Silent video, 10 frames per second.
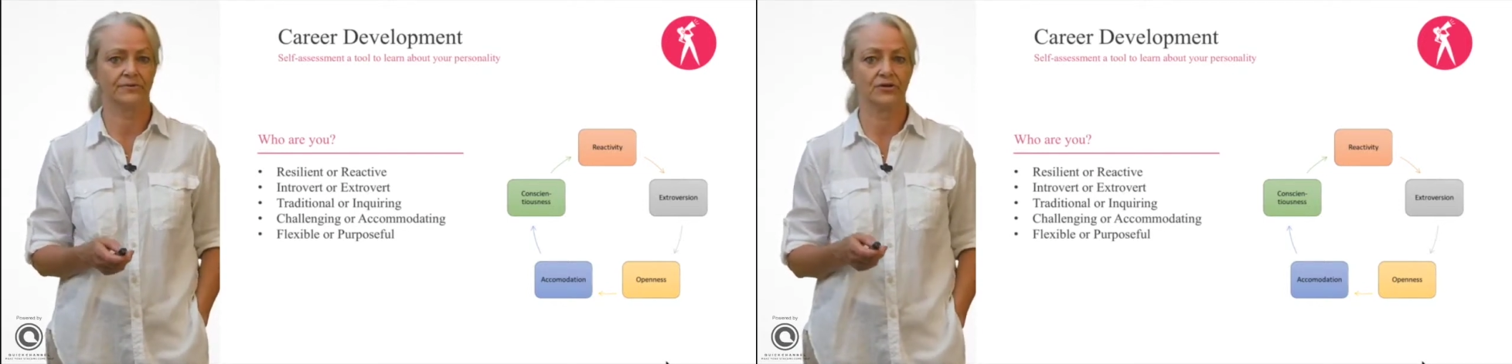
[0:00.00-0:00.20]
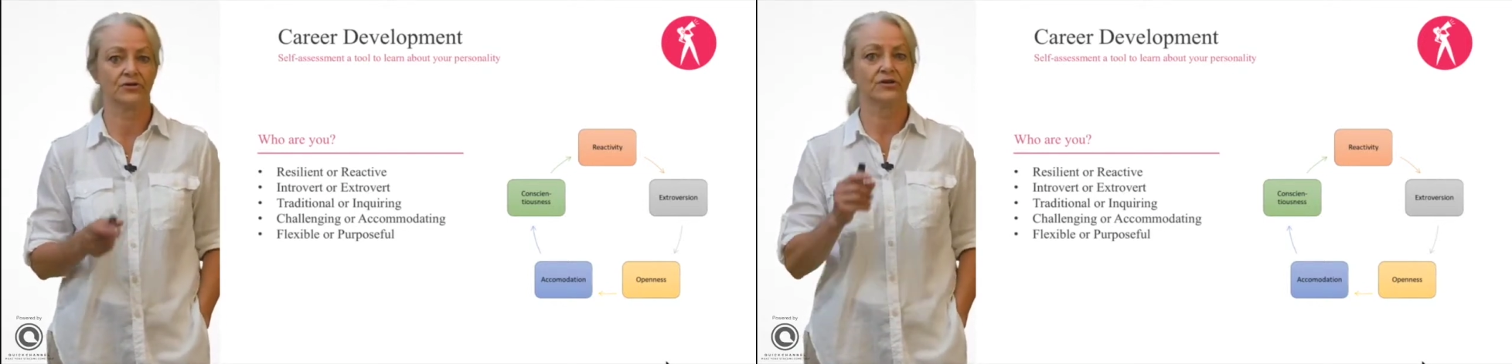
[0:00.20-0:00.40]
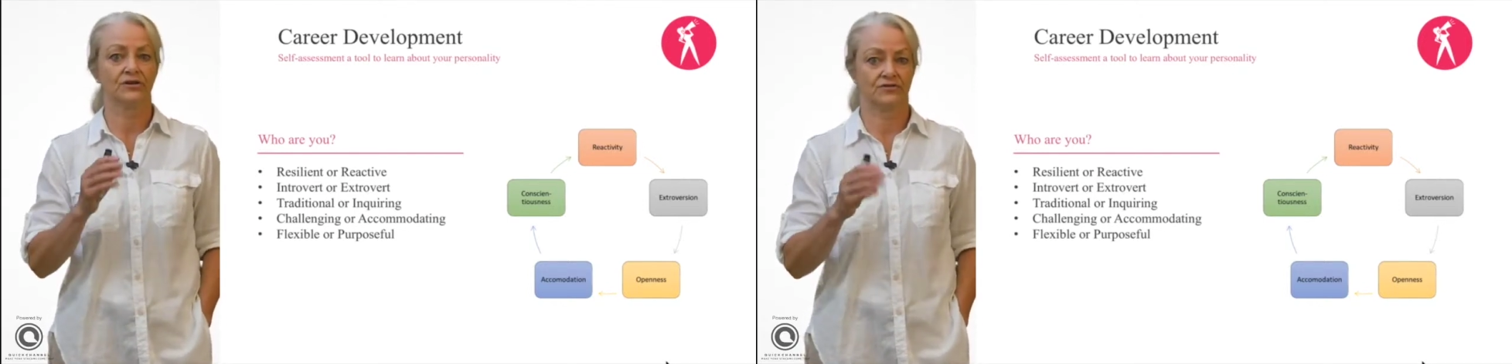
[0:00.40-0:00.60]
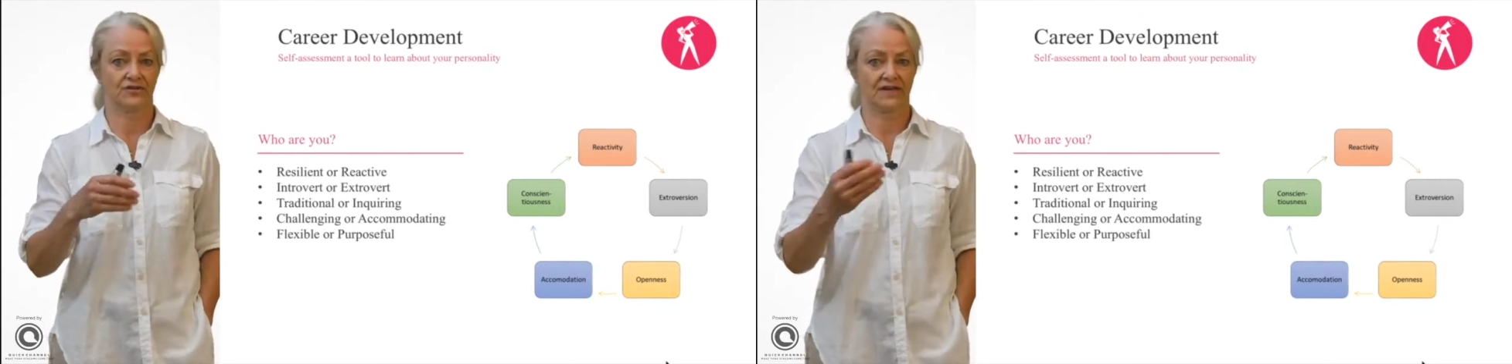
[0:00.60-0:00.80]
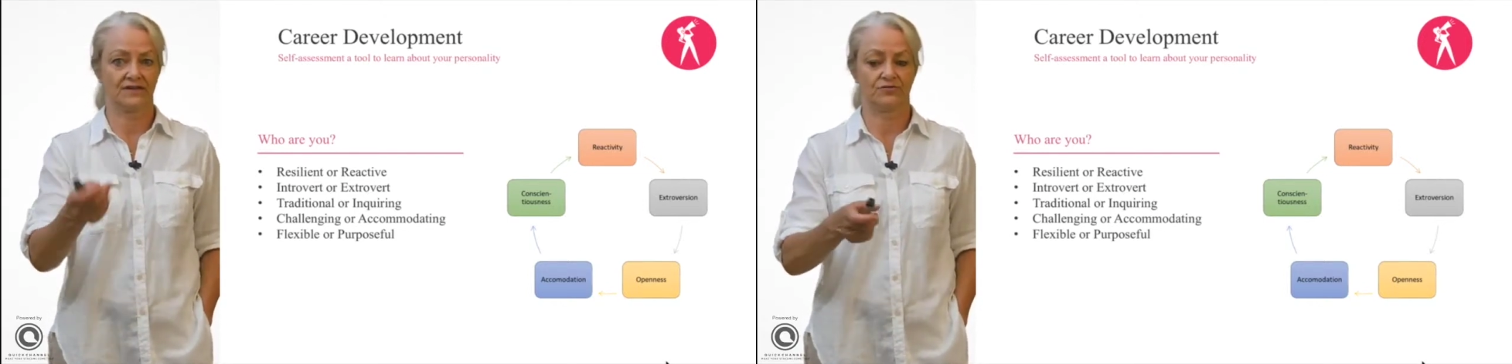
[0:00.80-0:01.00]
you to
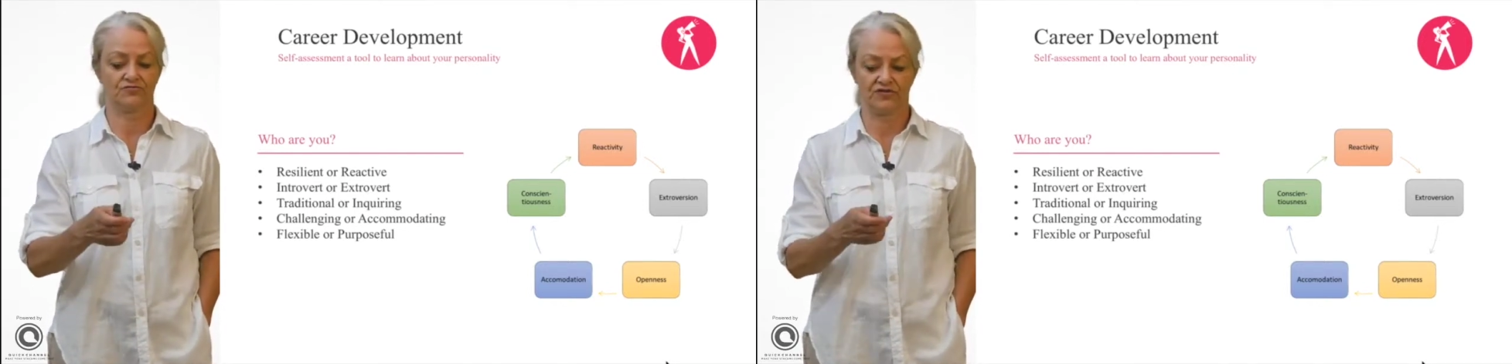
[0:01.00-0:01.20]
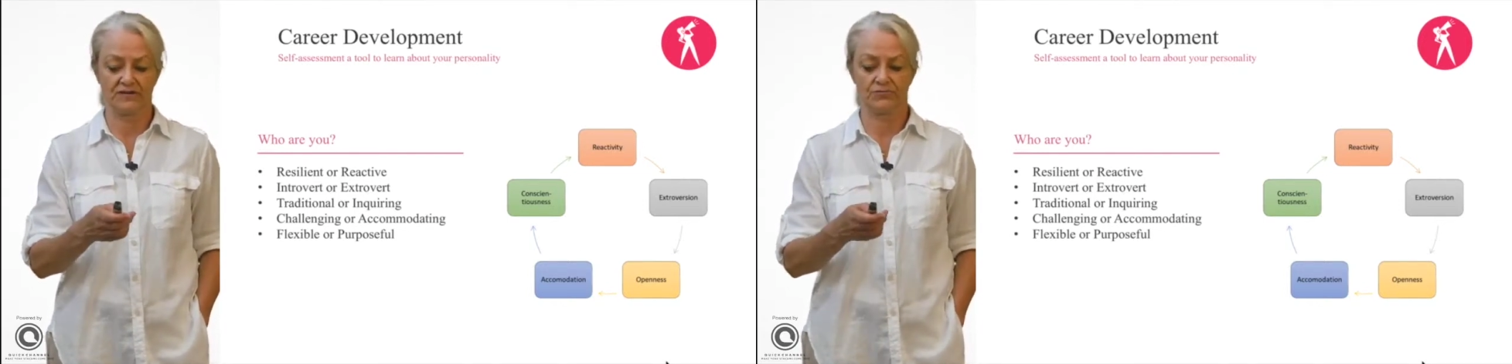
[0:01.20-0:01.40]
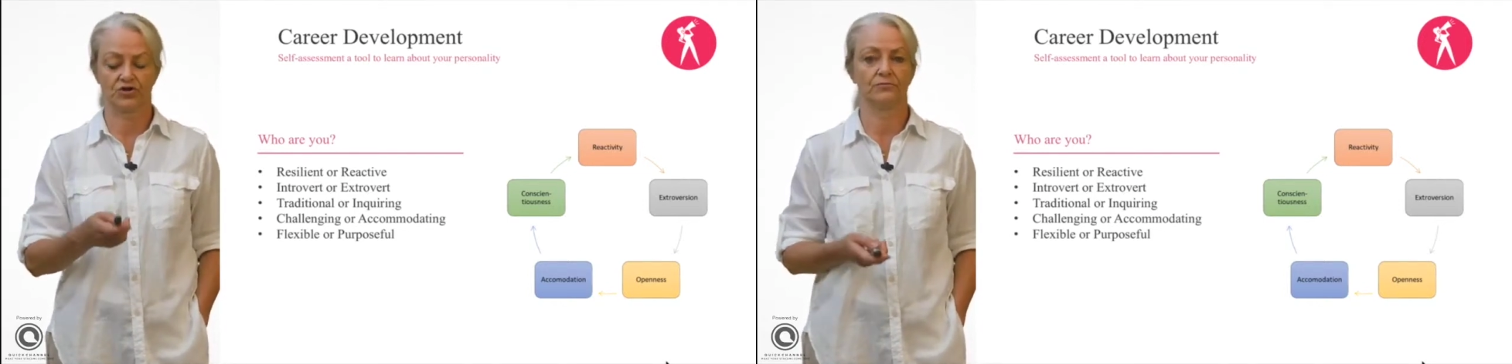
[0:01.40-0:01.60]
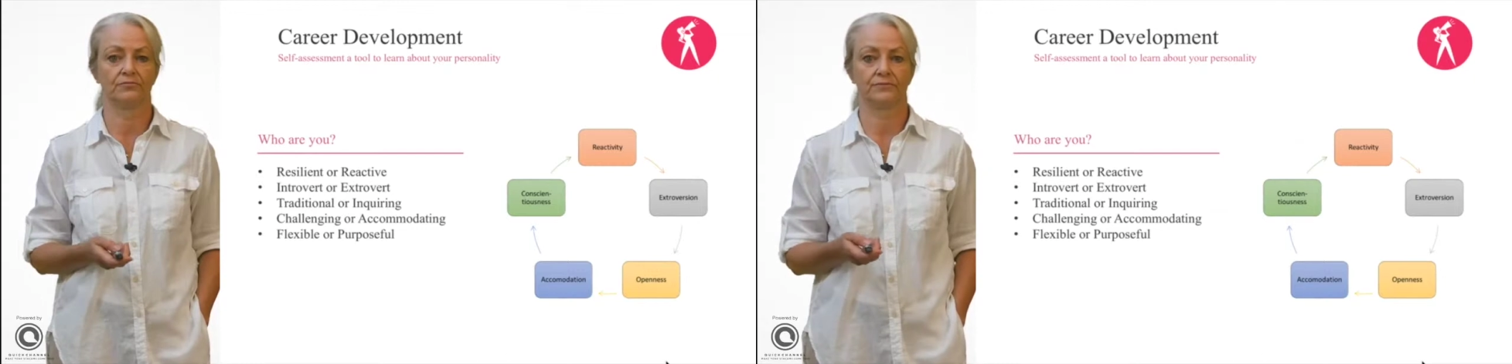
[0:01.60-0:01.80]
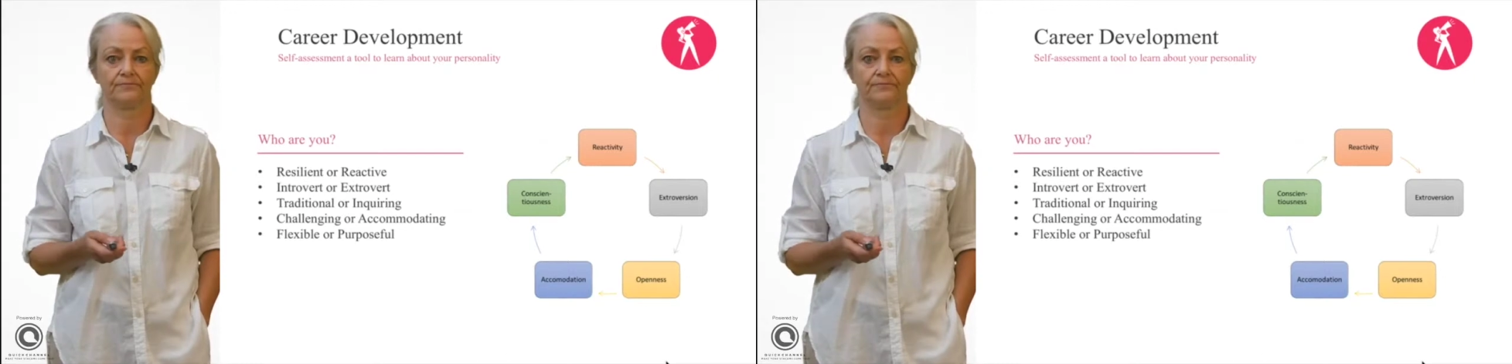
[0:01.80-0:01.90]
get the dream job.